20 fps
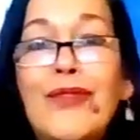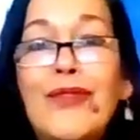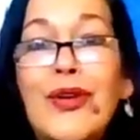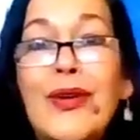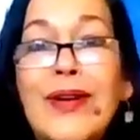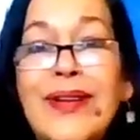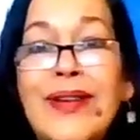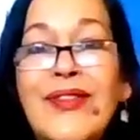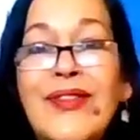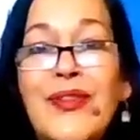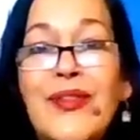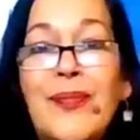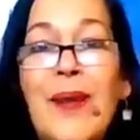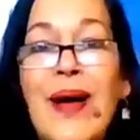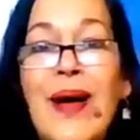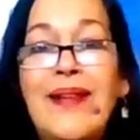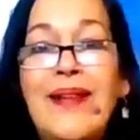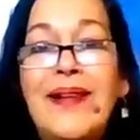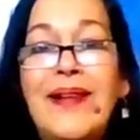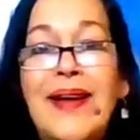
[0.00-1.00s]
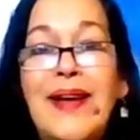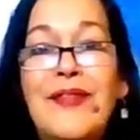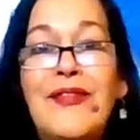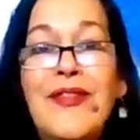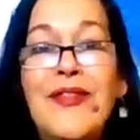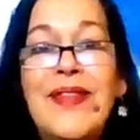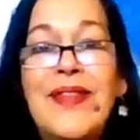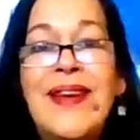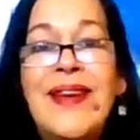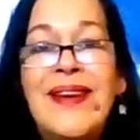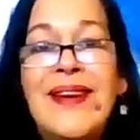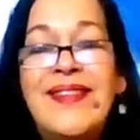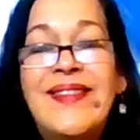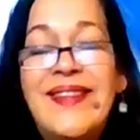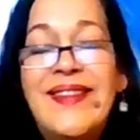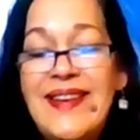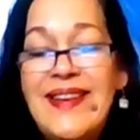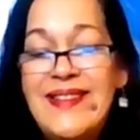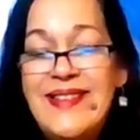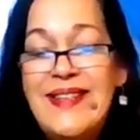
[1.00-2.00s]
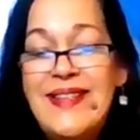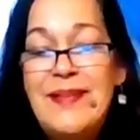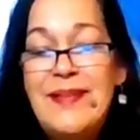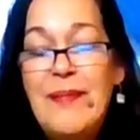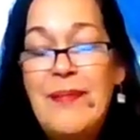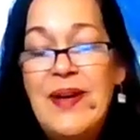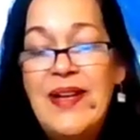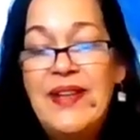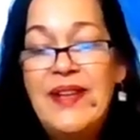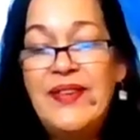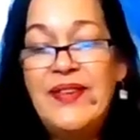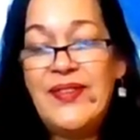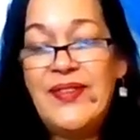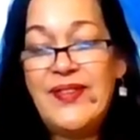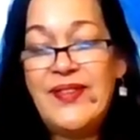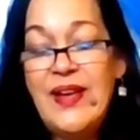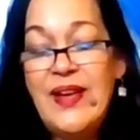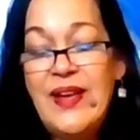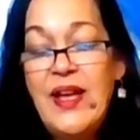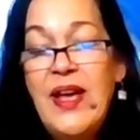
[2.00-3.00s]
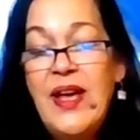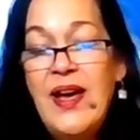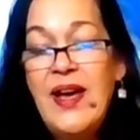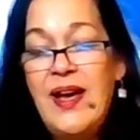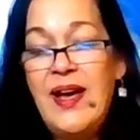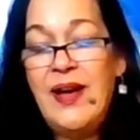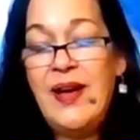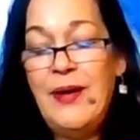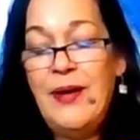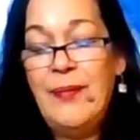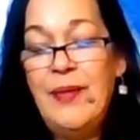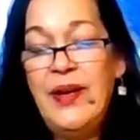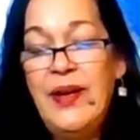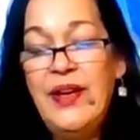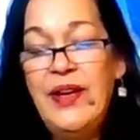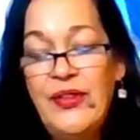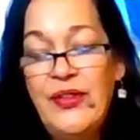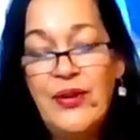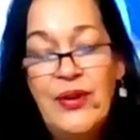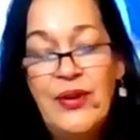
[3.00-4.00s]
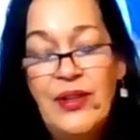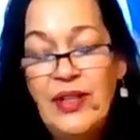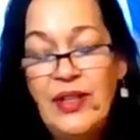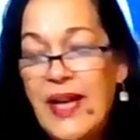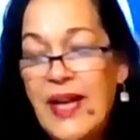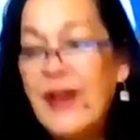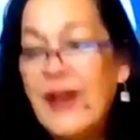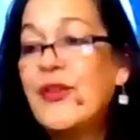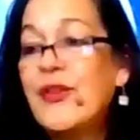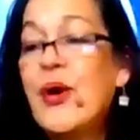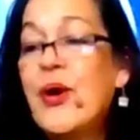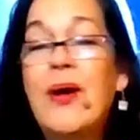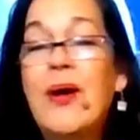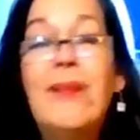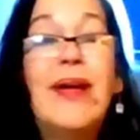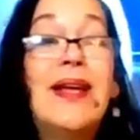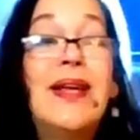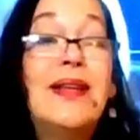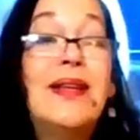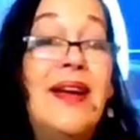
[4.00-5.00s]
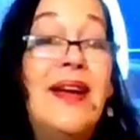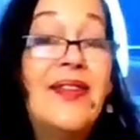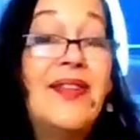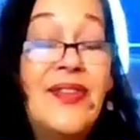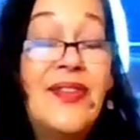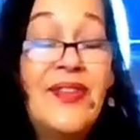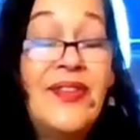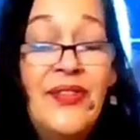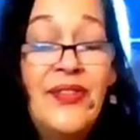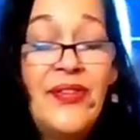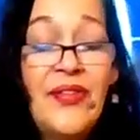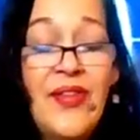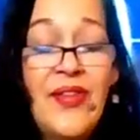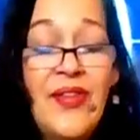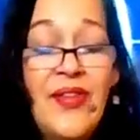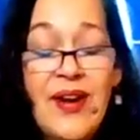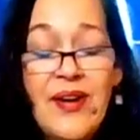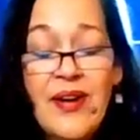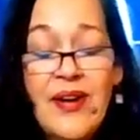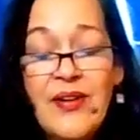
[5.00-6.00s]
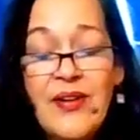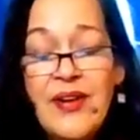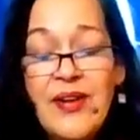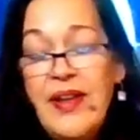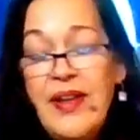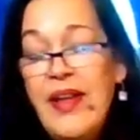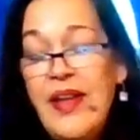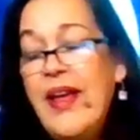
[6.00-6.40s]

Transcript: you're in the spotlight for the next 18 months. There are a lot of karmic lessons there.